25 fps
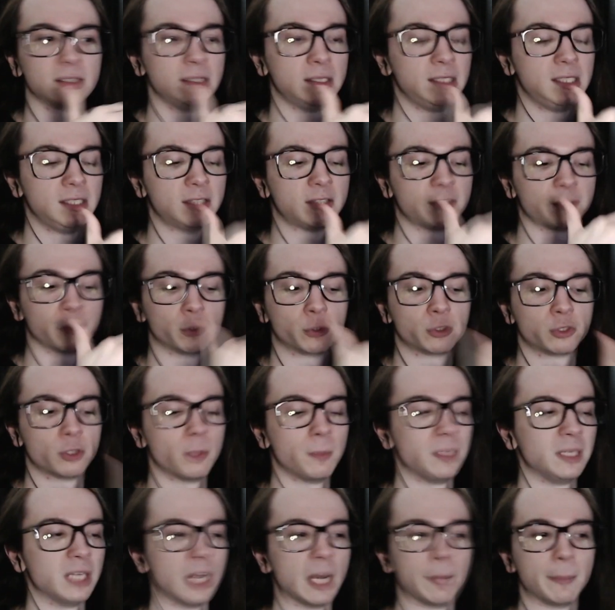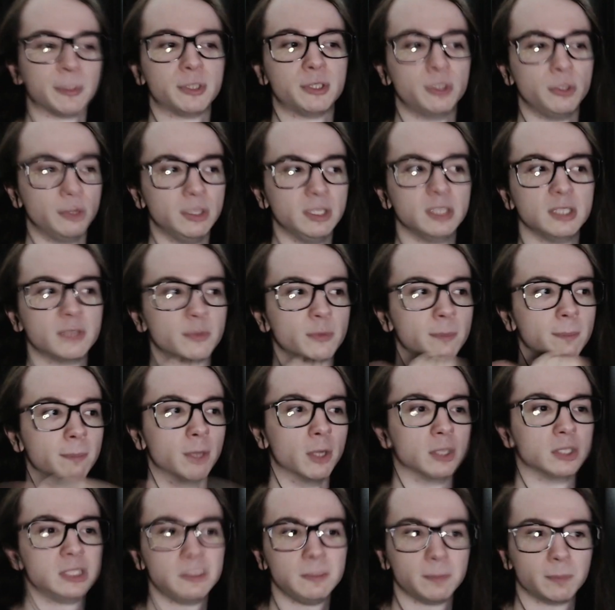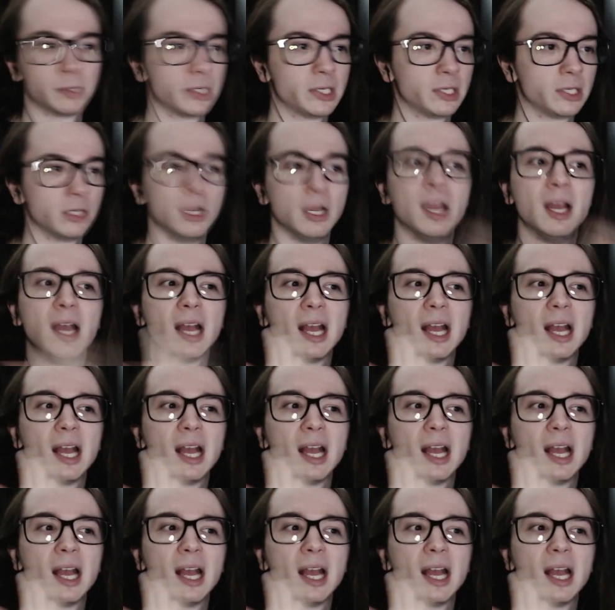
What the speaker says: leads for so many opportunities for multiplayer,